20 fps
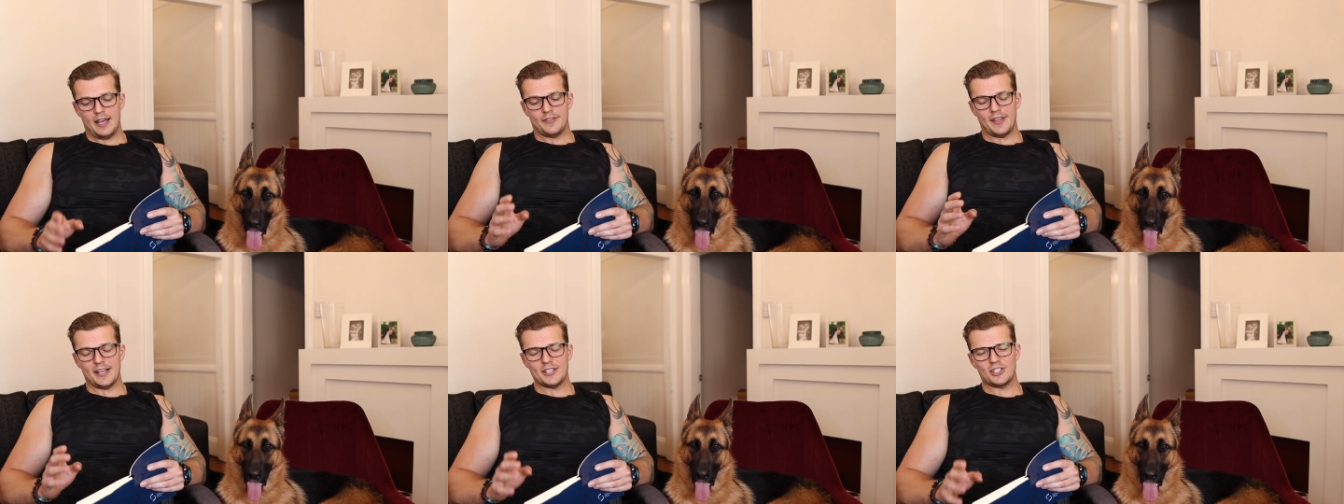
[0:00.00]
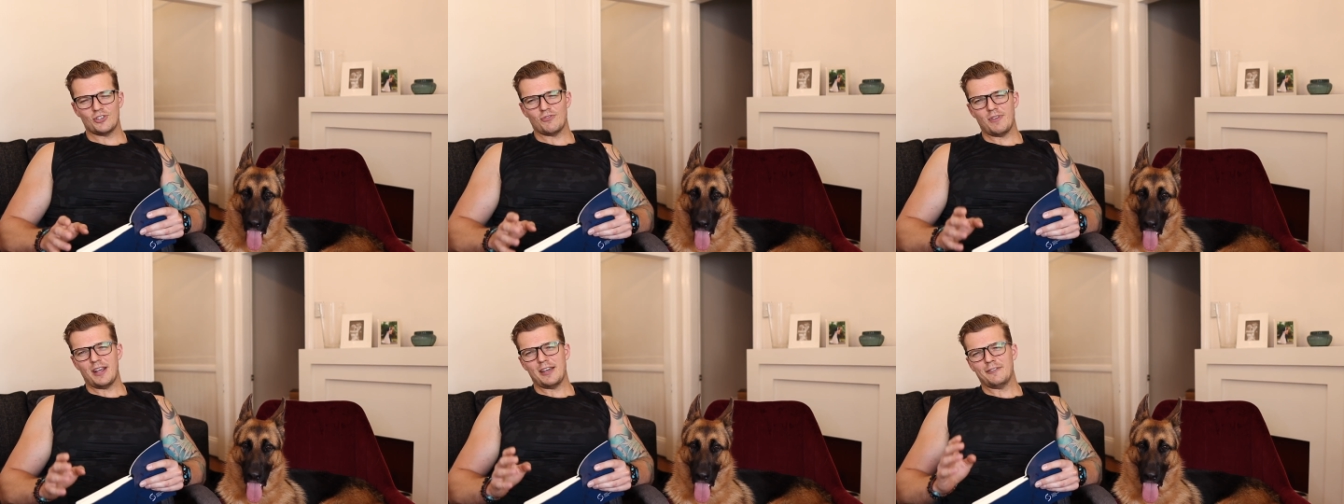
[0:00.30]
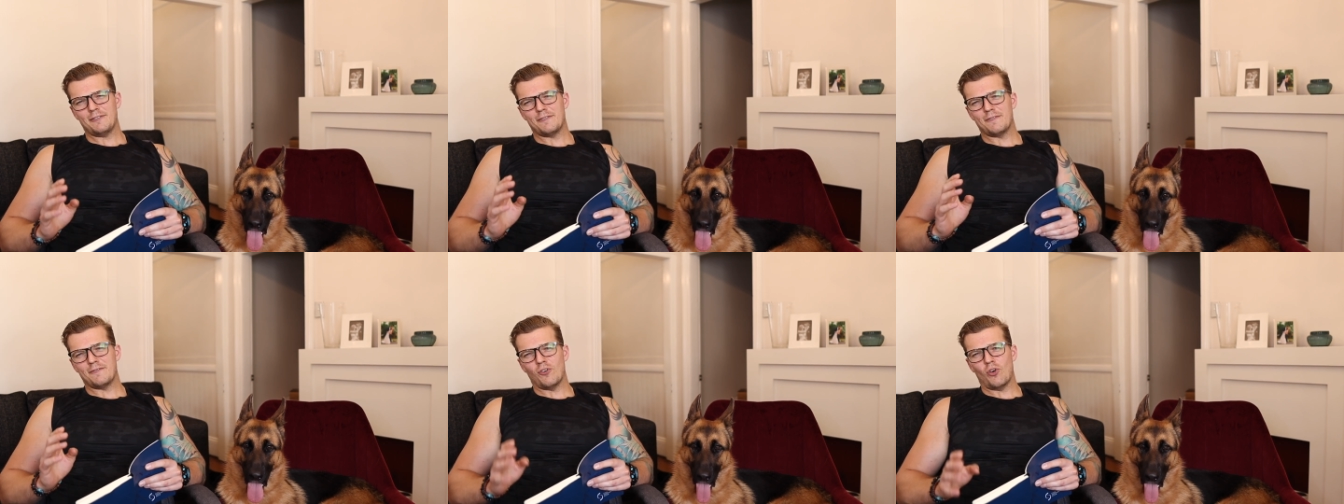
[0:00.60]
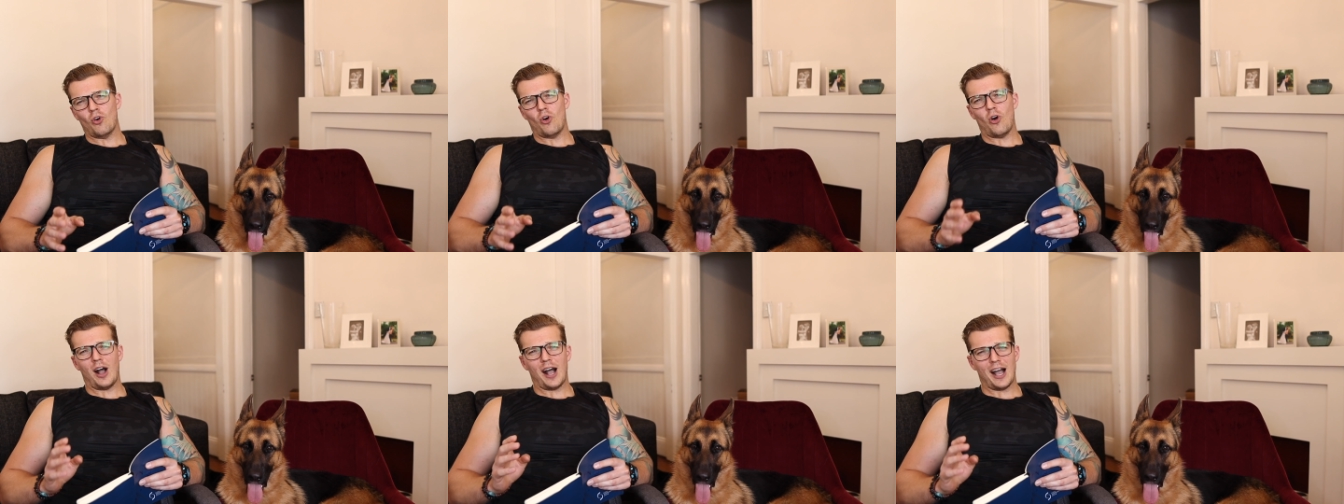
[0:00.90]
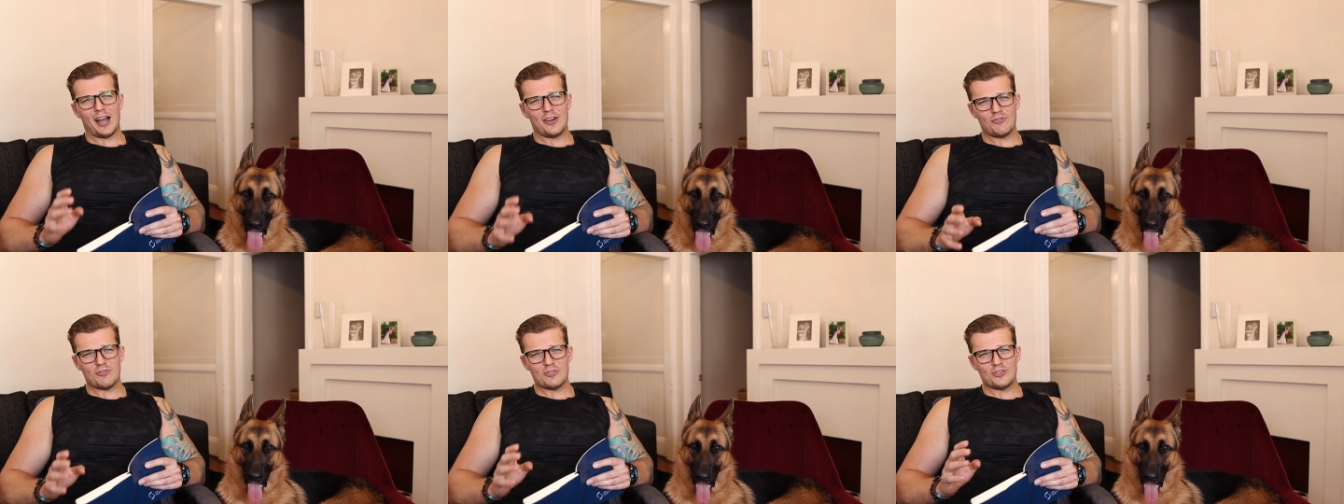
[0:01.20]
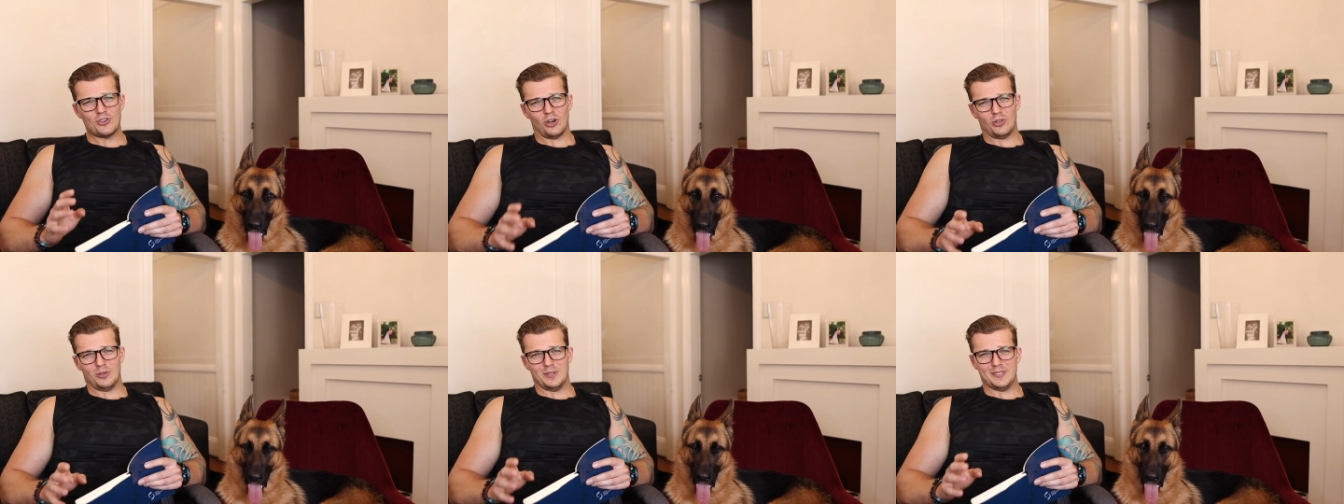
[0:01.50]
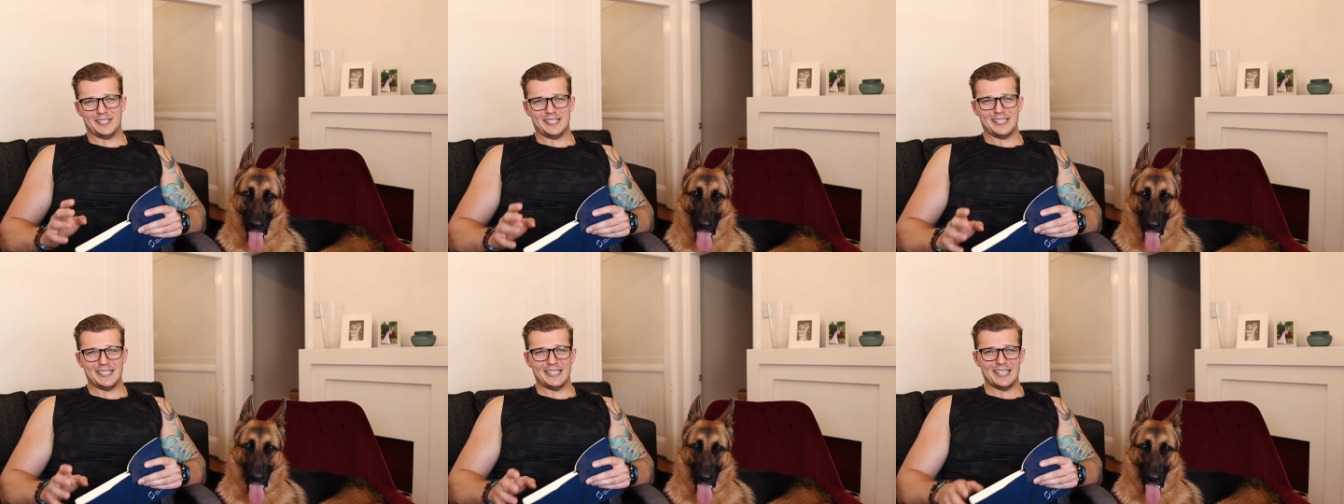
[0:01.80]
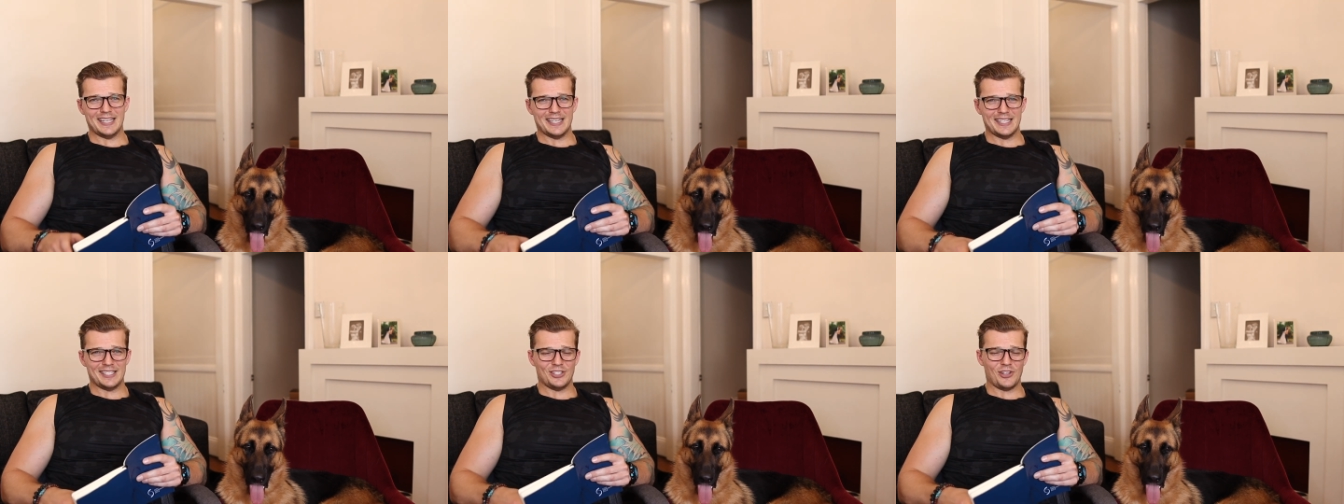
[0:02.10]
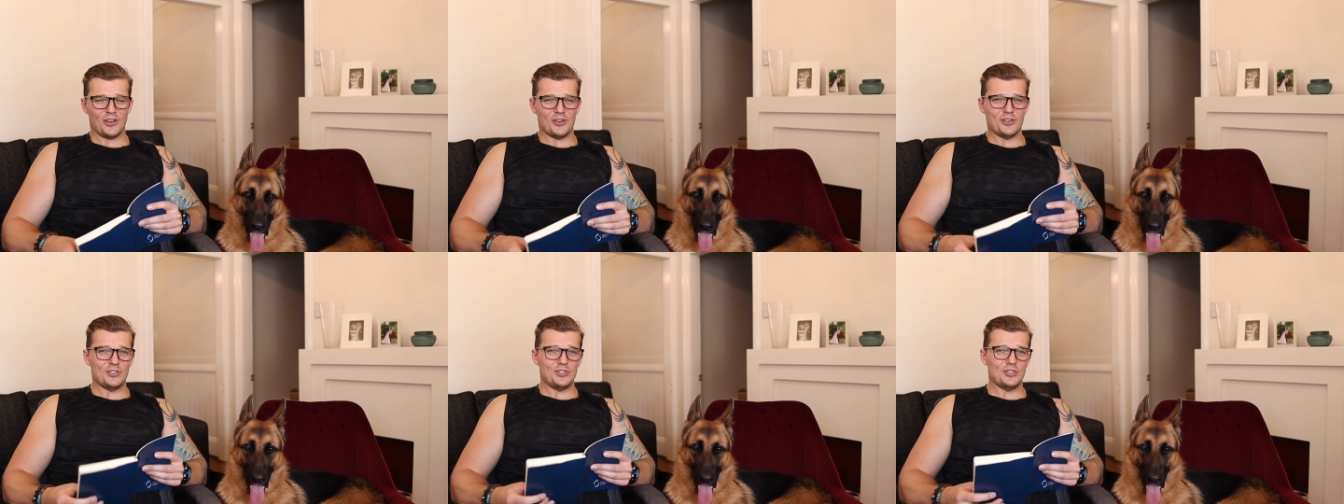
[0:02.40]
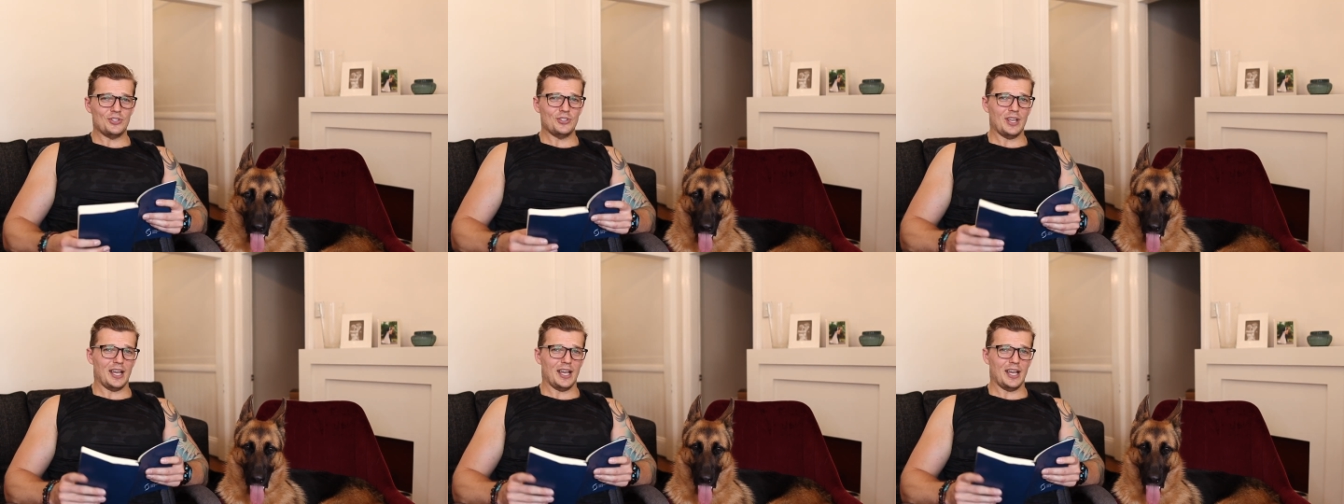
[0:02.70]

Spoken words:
That's around $400 a year. So